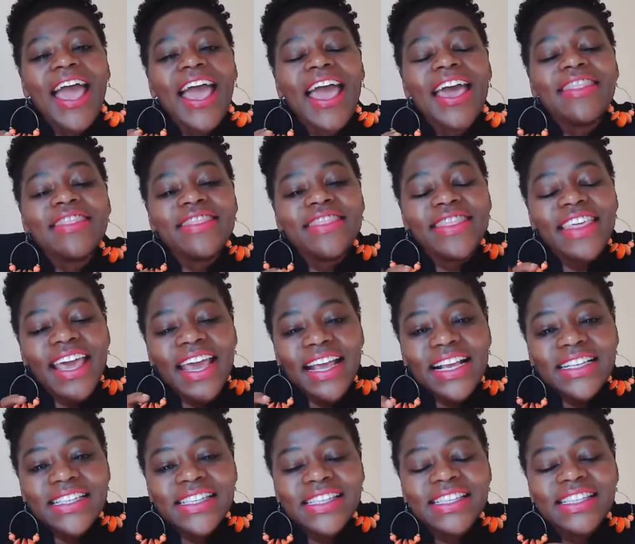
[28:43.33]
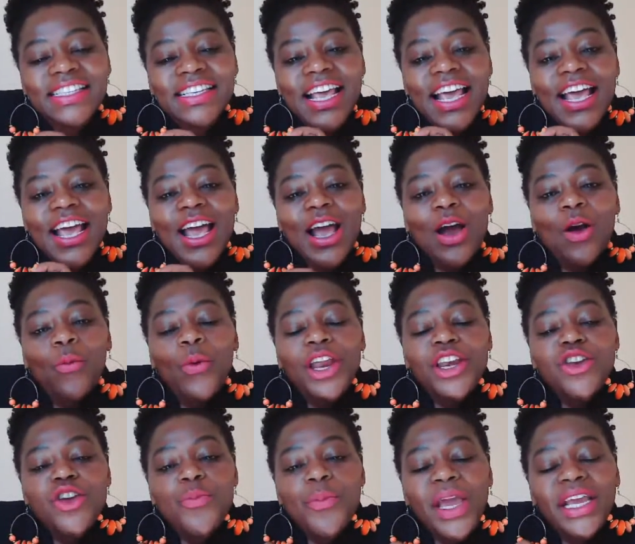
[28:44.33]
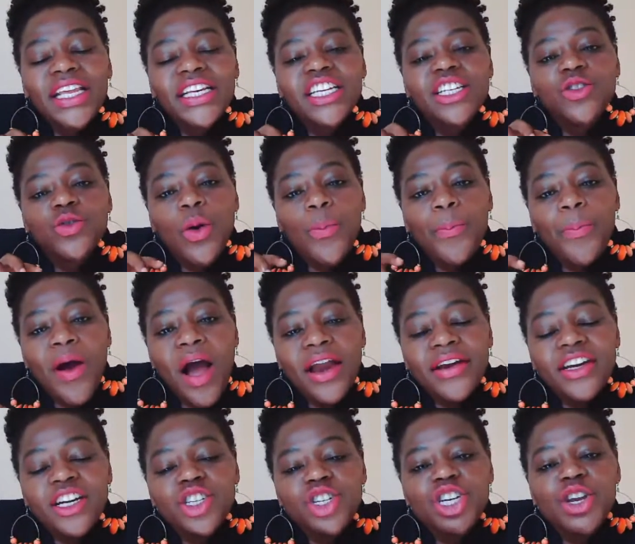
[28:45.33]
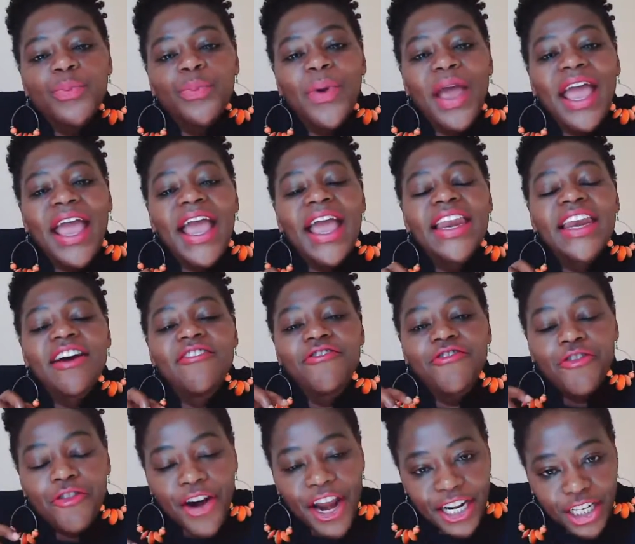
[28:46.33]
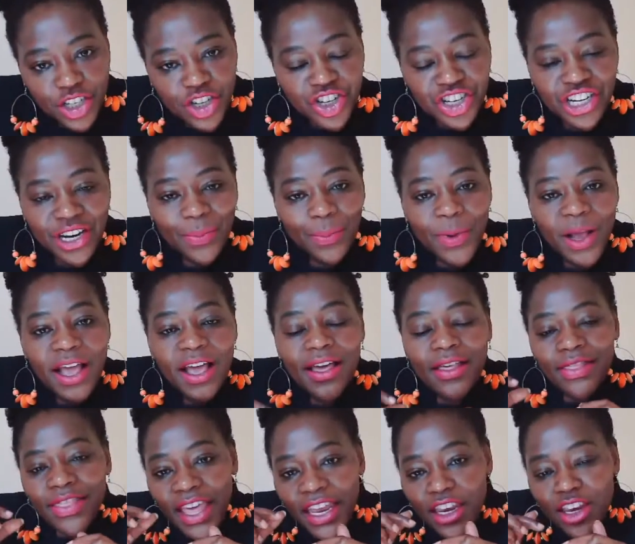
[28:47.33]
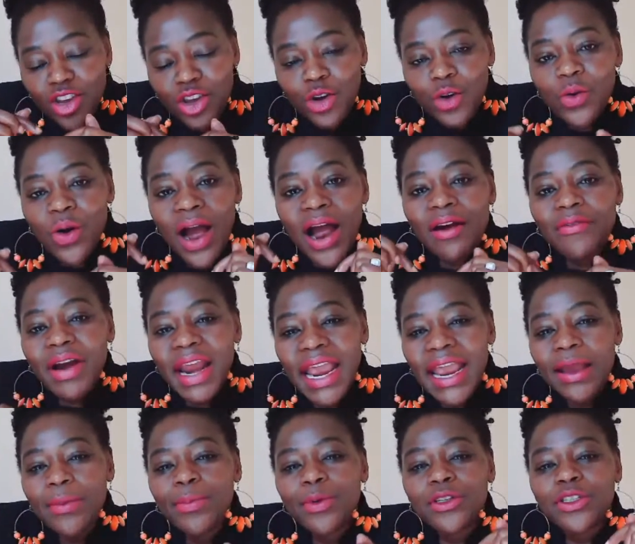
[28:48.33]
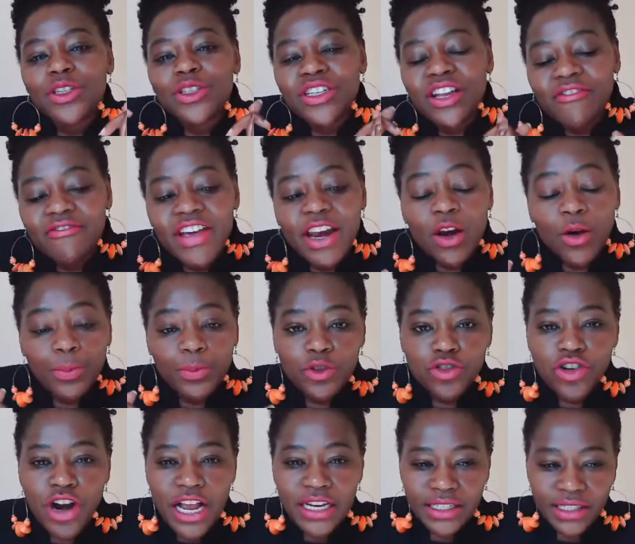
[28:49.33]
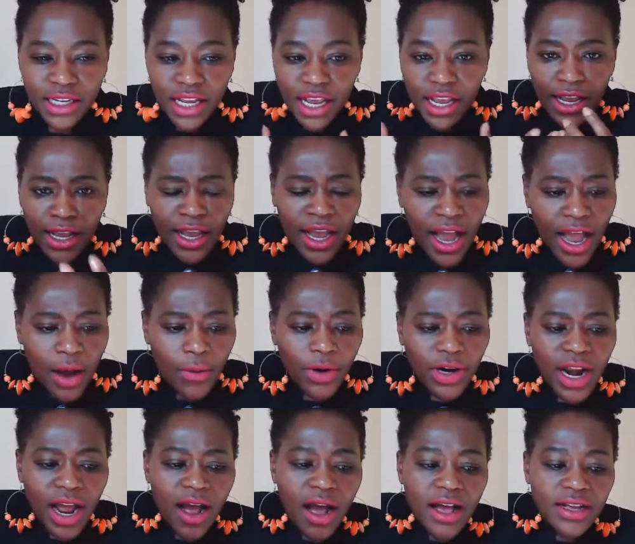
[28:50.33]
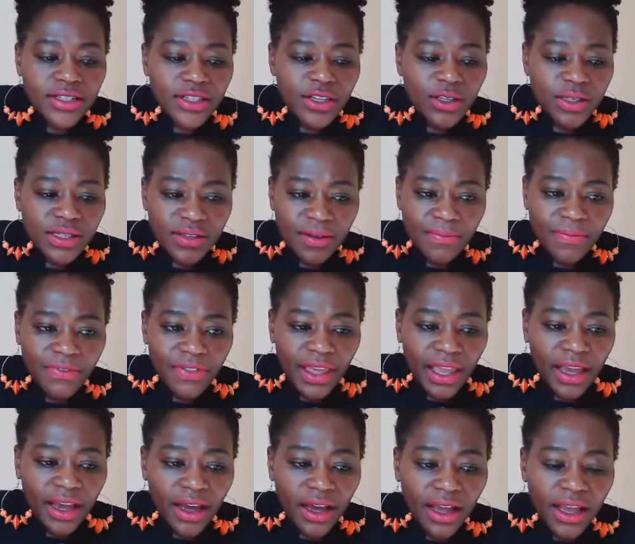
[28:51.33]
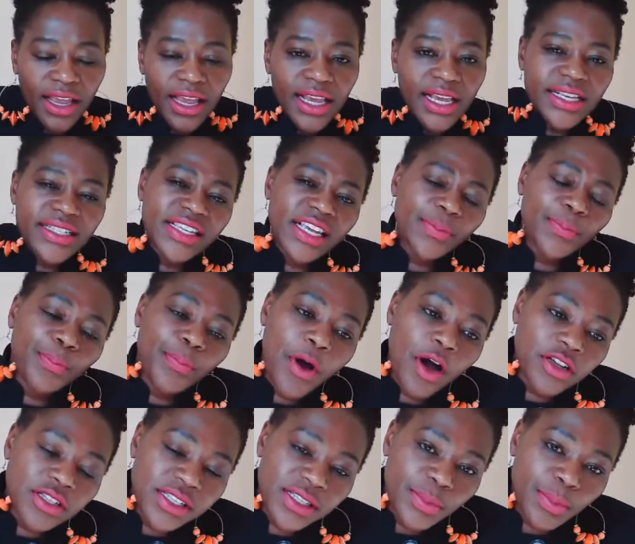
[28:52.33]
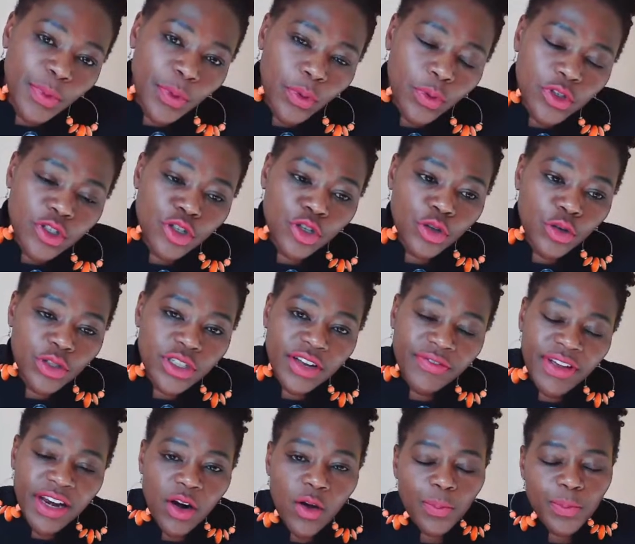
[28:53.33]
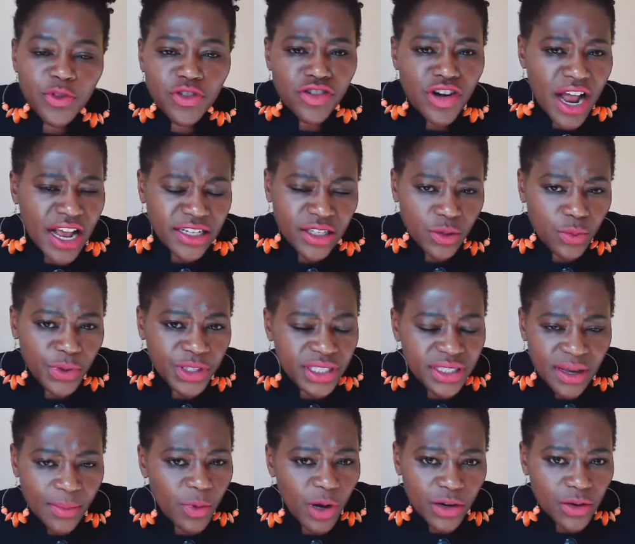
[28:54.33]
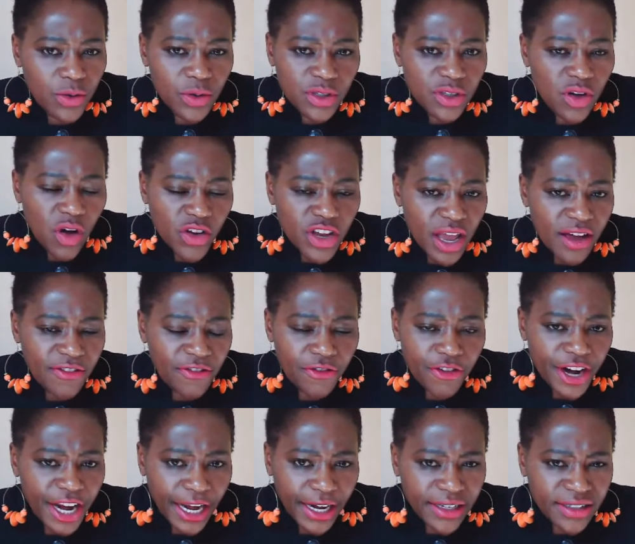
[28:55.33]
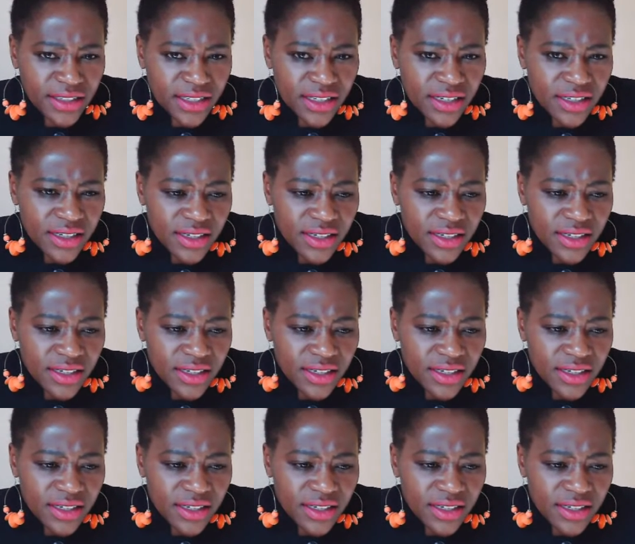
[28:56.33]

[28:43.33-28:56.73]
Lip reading: And this, when you make it into a partnership and a friendship, then you are able to develop trust. I want to ask you something. Is it possible to develop trust with someone who's not a friend?